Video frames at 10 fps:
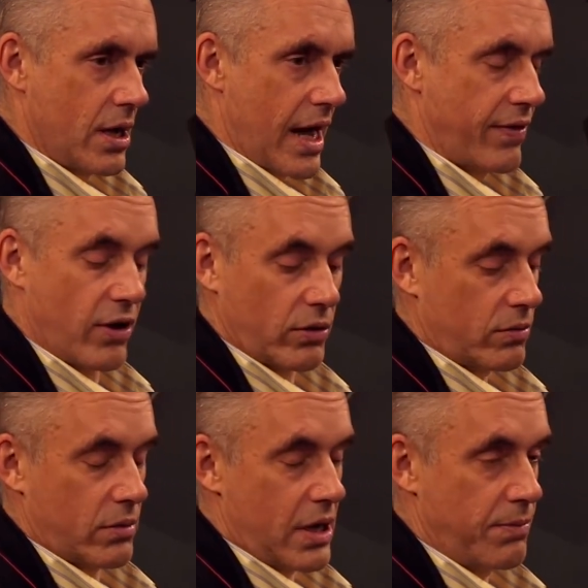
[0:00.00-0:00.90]
And they'll
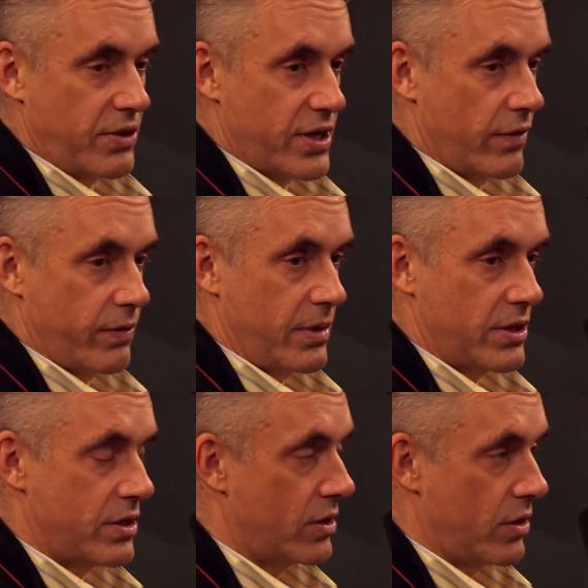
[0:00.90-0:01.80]

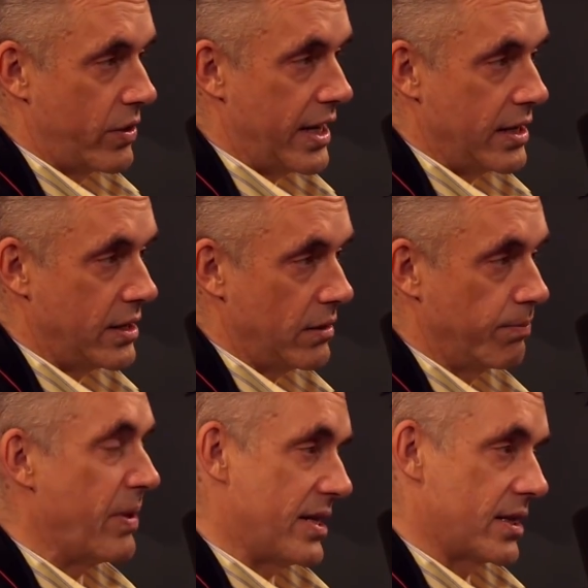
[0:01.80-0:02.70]
self-administer cocaine till
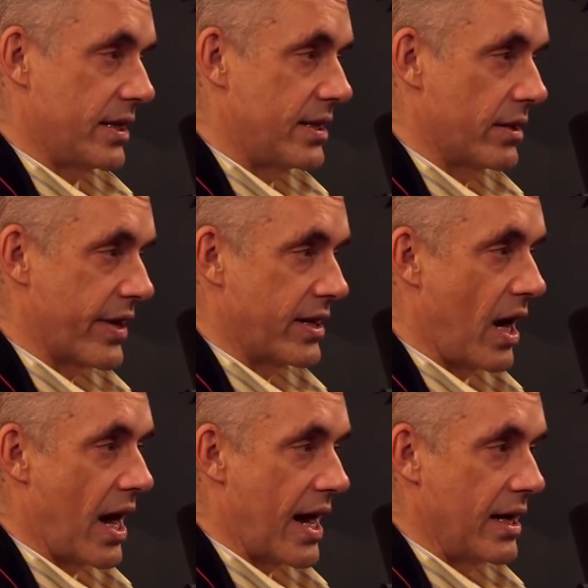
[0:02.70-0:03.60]
they
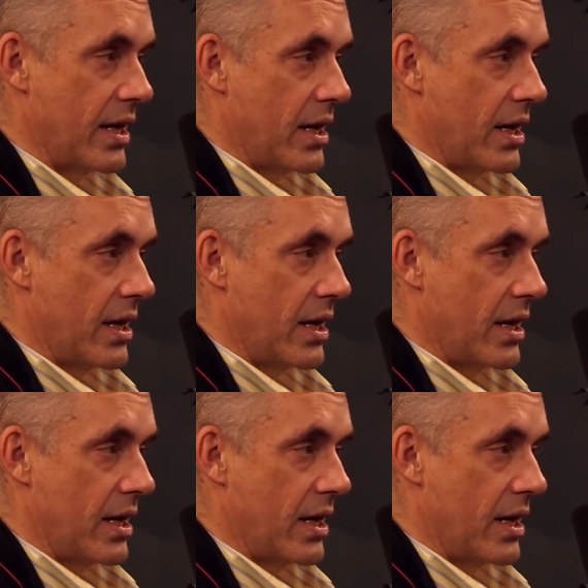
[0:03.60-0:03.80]
die.